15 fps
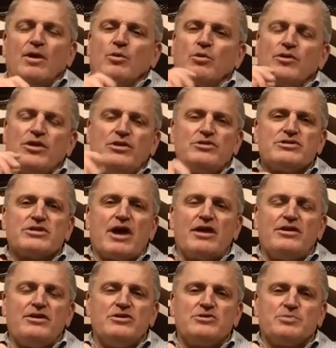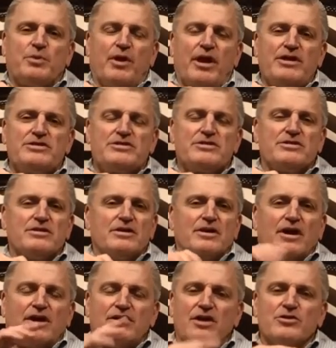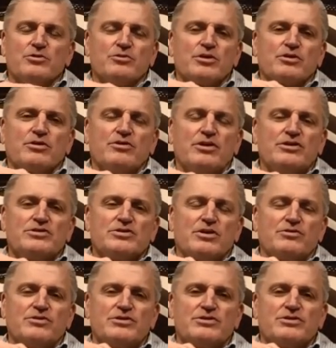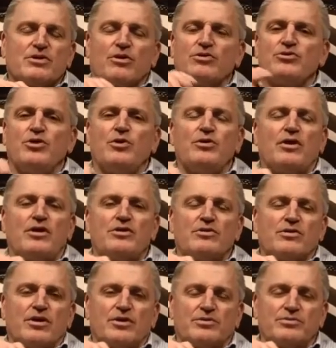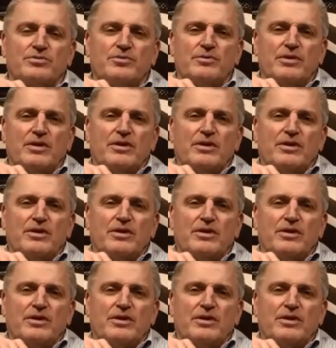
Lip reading: Whether you decide to use Playced, another recruiting service, or do it on your own,